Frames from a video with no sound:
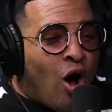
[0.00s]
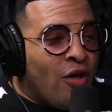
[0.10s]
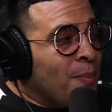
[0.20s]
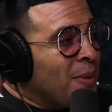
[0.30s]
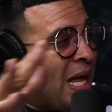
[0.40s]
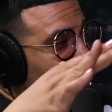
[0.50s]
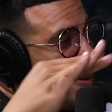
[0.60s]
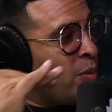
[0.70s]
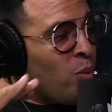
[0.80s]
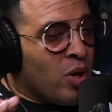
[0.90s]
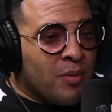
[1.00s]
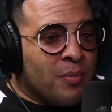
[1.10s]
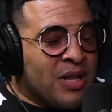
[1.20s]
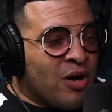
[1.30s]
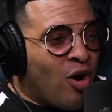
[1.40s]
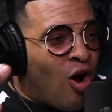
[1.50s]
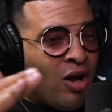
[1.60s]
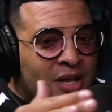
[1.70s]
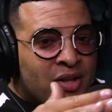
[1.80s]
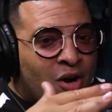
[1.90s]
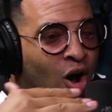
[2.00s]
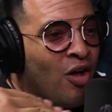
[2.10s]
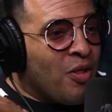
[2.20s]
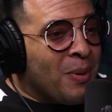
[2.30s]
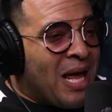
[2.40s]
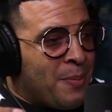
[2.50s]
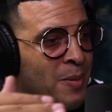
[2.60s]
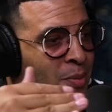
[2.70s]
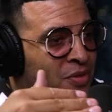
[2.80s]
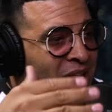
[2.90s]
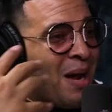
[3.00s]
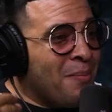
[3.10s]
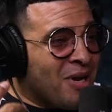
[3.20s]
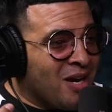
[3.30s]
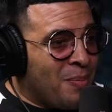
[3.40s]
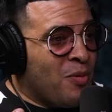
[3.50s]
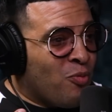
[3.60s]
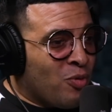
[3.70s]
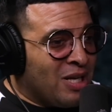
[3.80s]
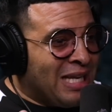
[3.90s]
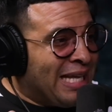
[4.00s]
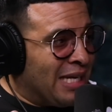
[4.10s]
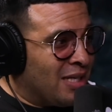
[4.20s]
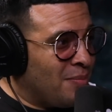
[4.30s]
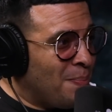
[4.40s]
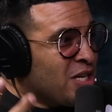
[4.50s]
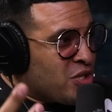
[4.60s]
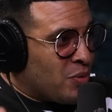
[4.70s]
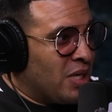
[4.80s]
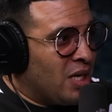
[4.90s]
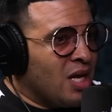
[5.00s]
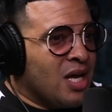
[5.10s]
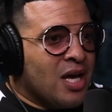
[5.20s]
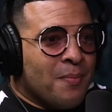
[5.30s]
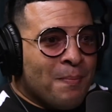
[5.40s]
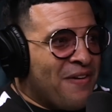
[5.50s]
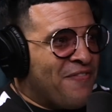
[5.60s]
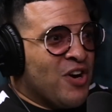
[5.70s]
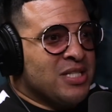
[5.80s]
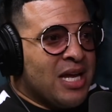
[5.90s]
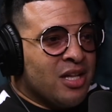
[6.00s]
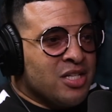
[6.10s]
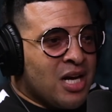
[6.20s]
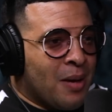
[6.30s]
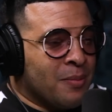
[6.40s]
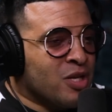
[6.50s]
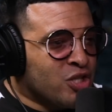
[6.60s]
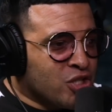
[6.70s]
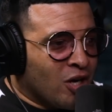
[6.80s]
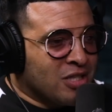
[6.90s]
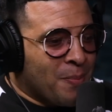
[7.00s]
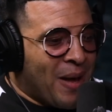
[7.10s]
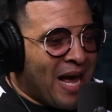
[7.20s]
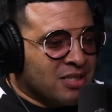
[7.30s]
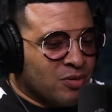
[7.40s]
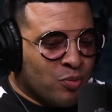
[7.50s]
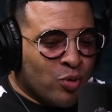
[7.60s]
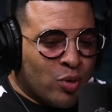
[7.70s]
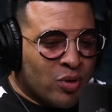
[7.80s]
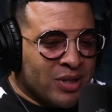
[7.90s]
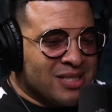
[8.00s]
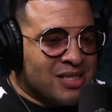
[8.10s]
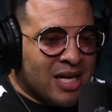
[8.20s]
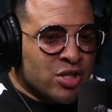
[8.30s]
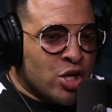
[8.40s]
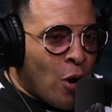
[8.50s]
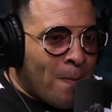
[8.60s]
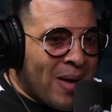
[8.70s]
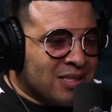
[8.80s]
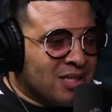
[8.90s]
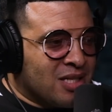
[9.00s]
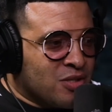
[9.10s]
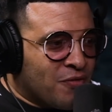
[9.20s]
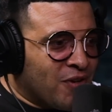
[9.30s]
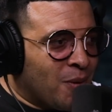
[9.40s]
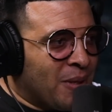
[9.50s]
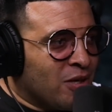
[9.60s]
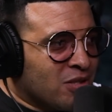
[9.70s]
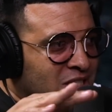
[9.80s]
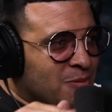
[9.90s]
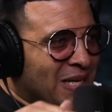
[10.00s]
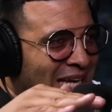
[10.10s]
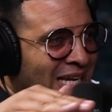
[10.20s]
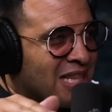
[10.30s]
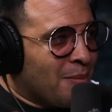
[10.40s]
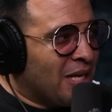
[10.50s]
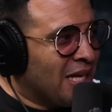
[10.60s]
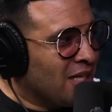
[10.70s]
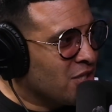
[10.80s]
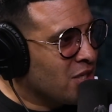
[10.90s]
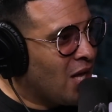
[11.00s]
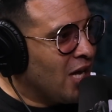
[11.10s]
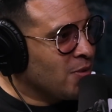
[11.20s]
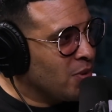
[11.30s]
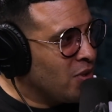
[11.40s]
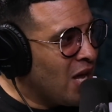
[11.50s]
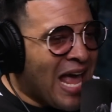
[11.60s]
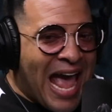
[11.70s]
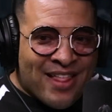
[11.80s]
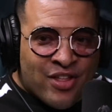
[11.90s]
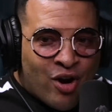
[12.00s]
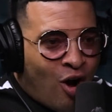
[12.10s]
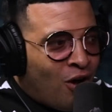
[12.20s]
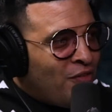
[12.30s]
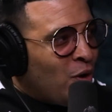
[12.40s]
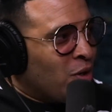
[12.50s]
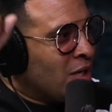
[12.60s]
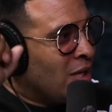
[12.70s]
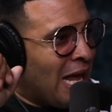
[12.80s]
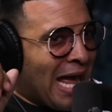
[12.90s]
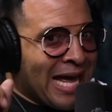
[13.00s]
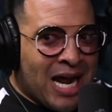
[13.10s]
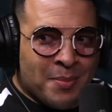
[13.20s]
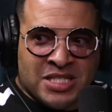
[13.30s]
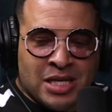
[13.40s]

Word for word: all the black people want to they're all in there all the black people that i'm going to be leading mentoring mm-hmm. my first day on the job start to pass a rule that says no mexicans or filipinos can speak anything but english in the hospital and they're all voting and i'm